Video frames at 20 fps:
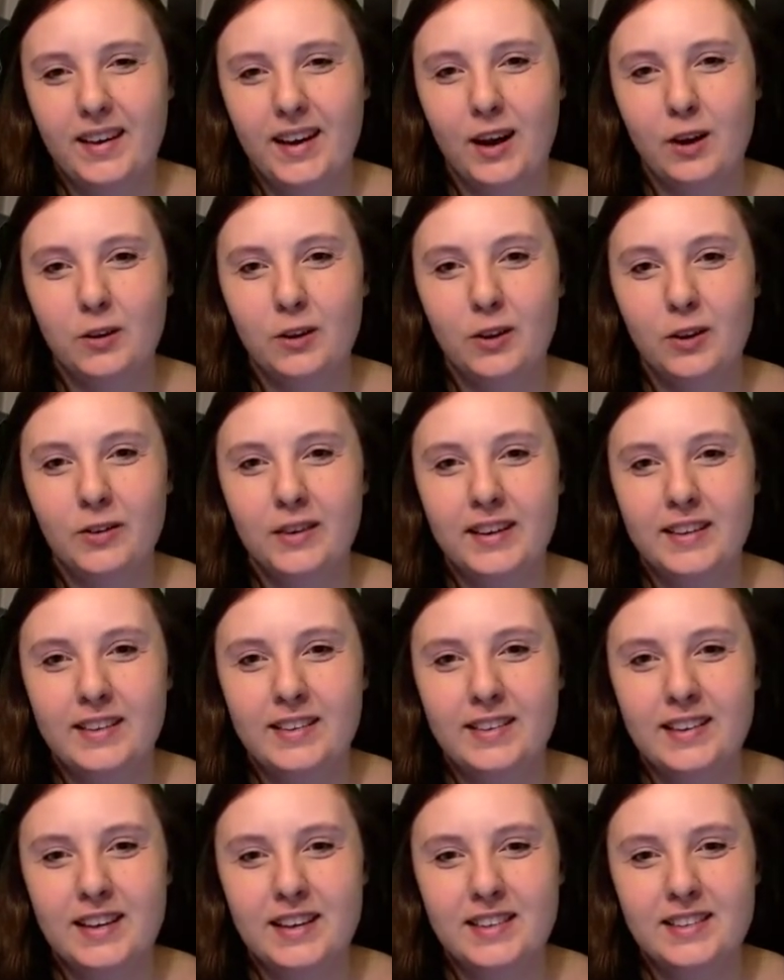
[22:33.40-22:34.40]
long it
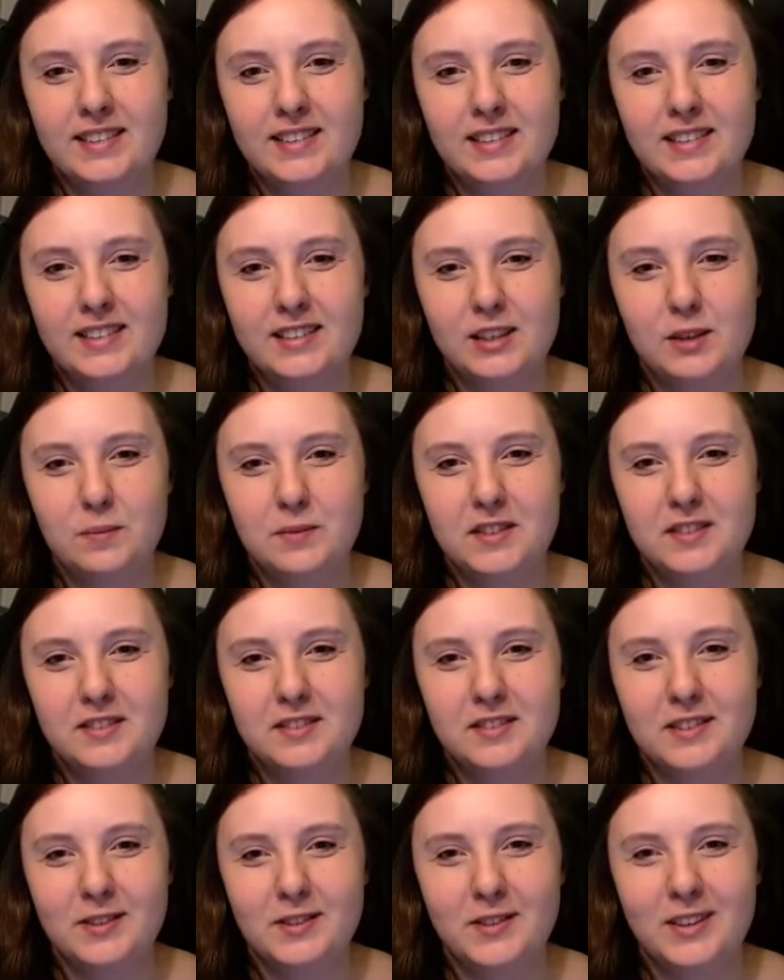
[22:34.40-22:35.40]
takes the Sims
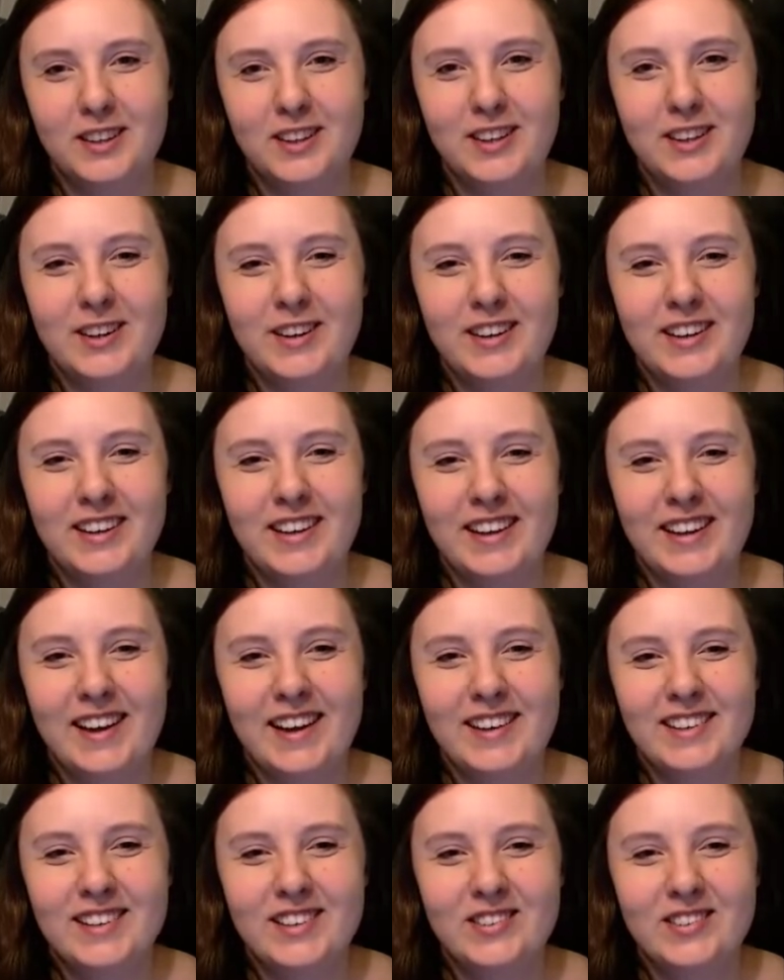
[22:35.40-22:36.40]
to learn the
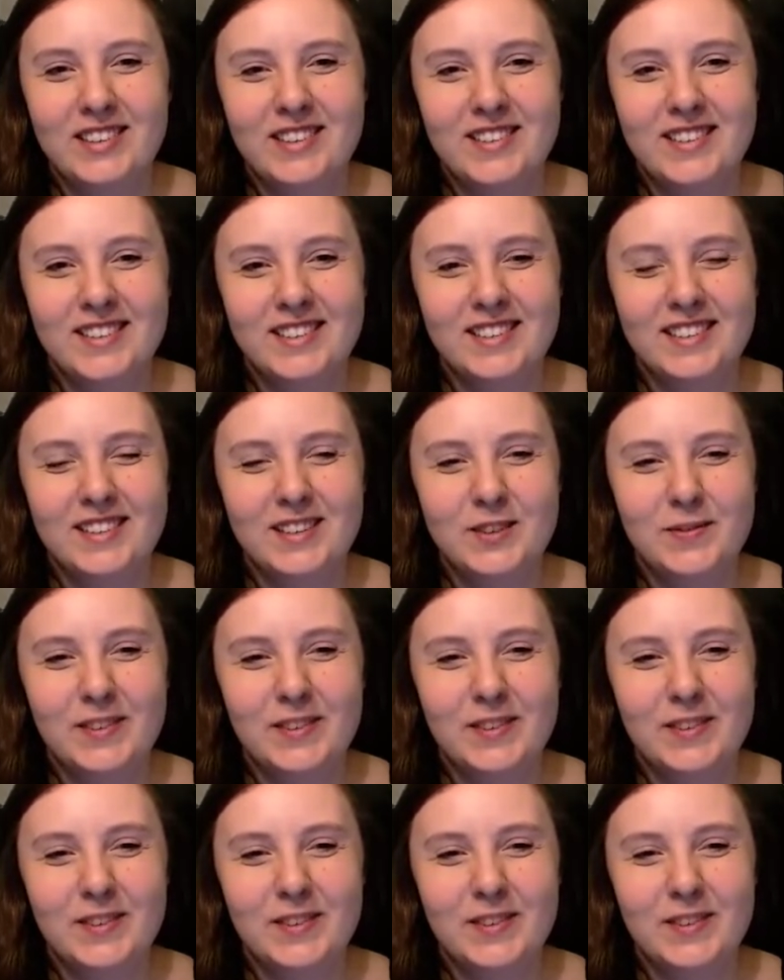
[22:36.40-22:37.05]
cash register,